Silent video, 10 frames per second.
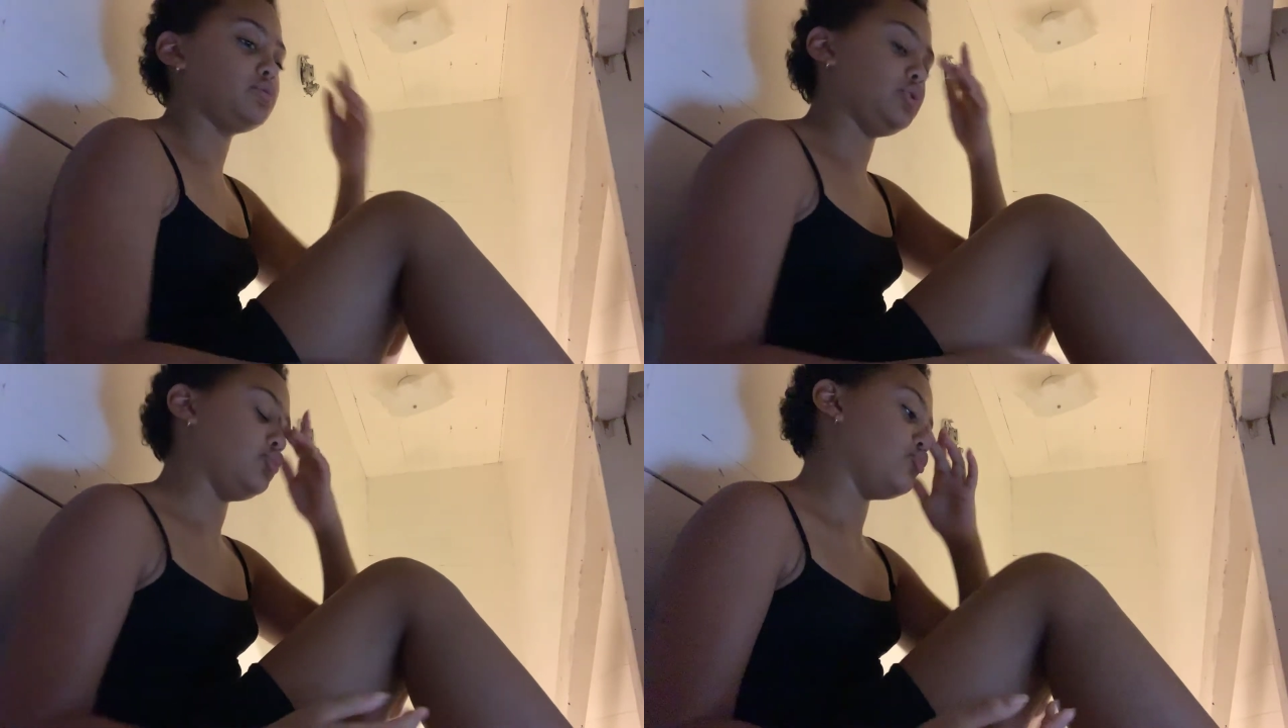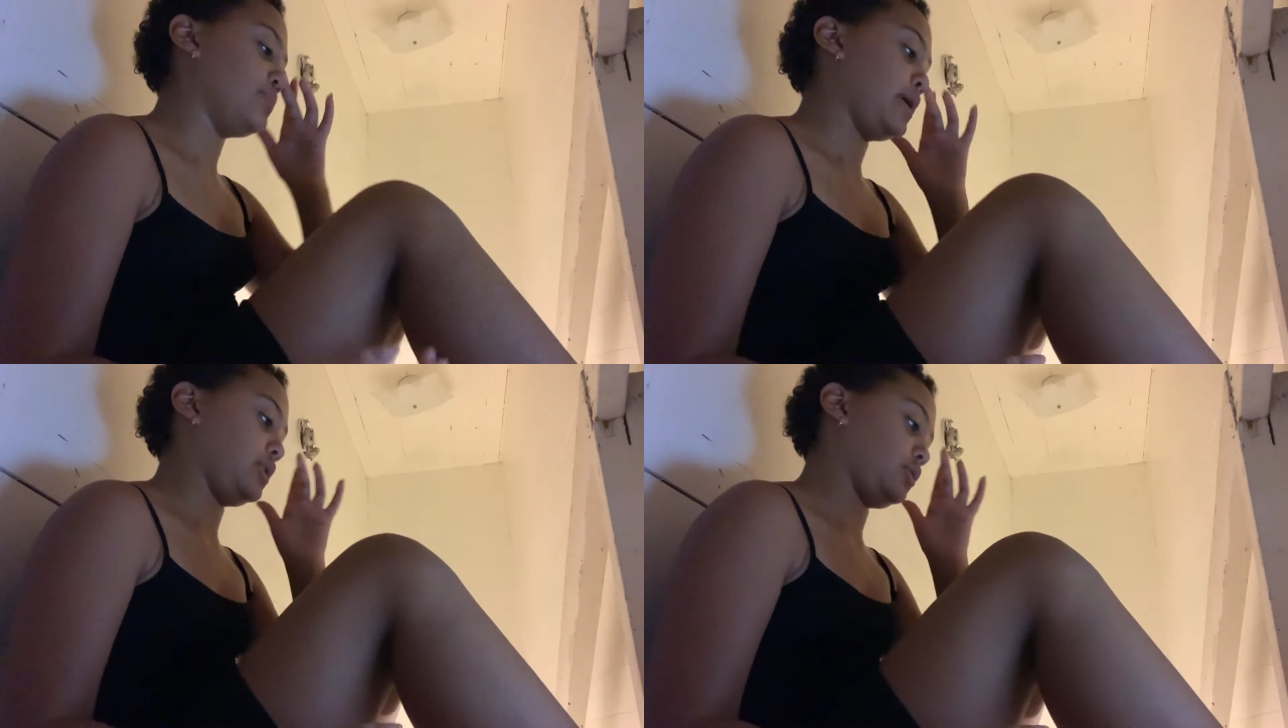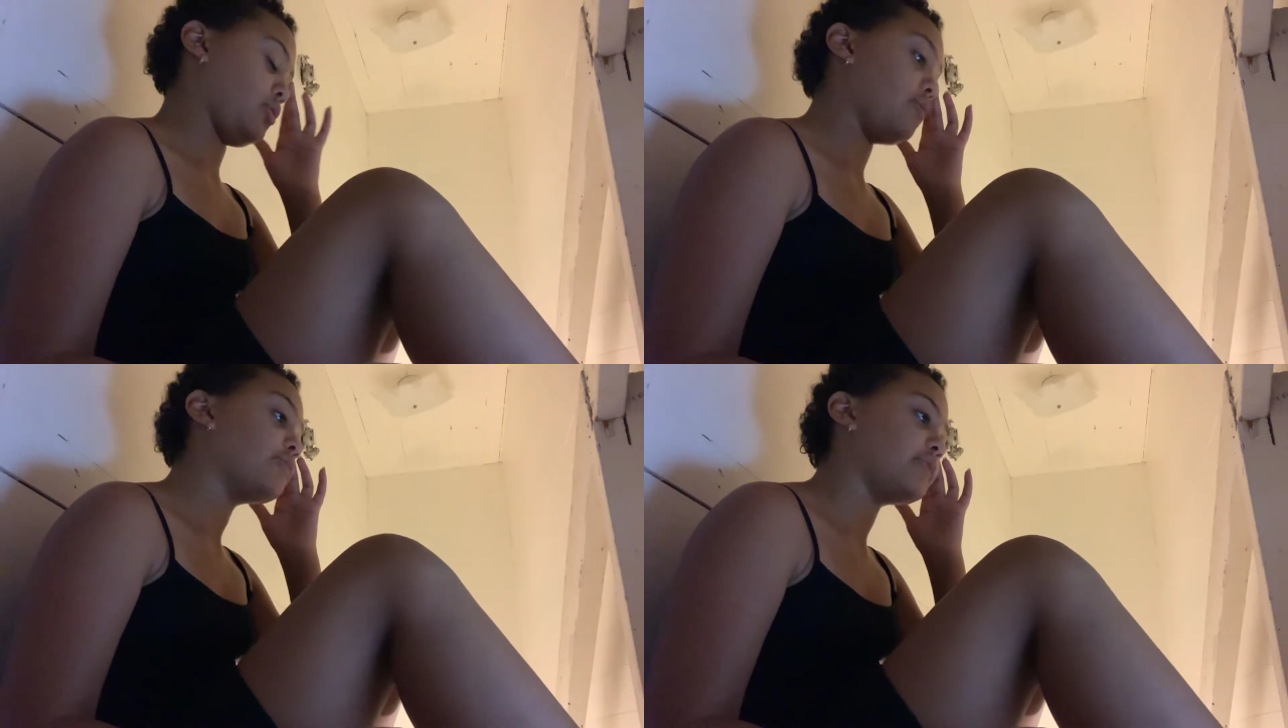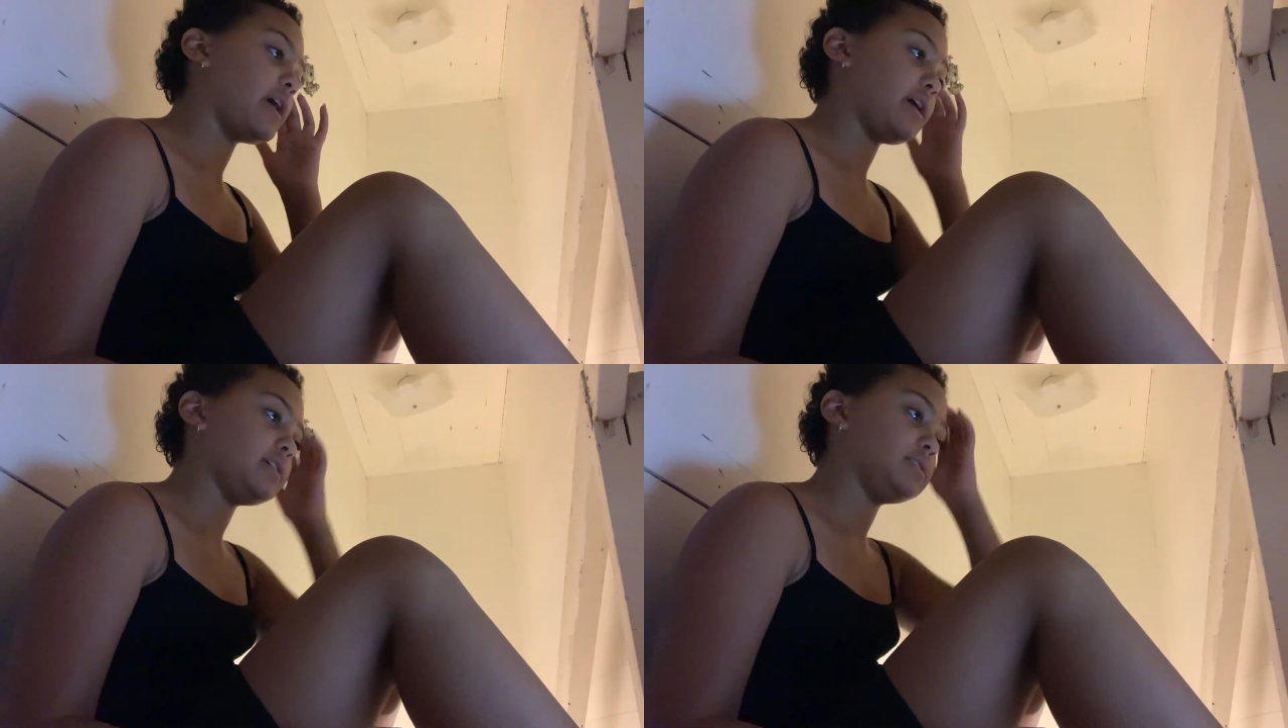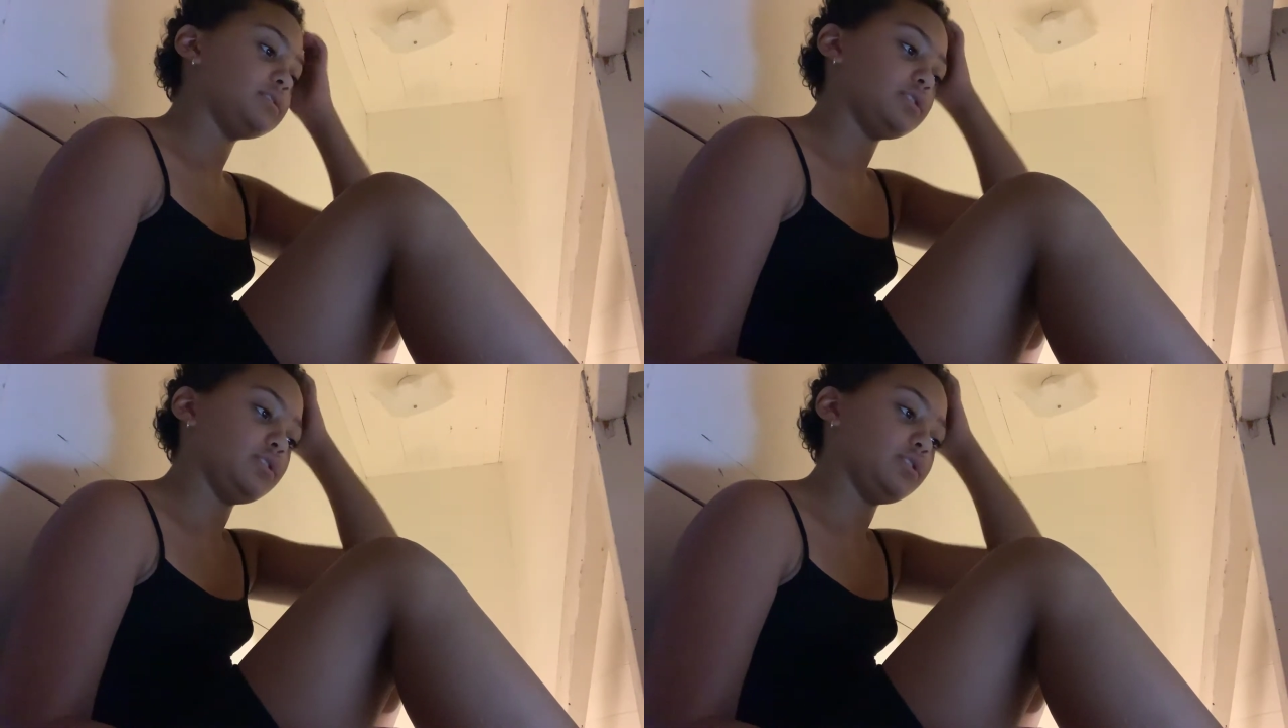you better go fast.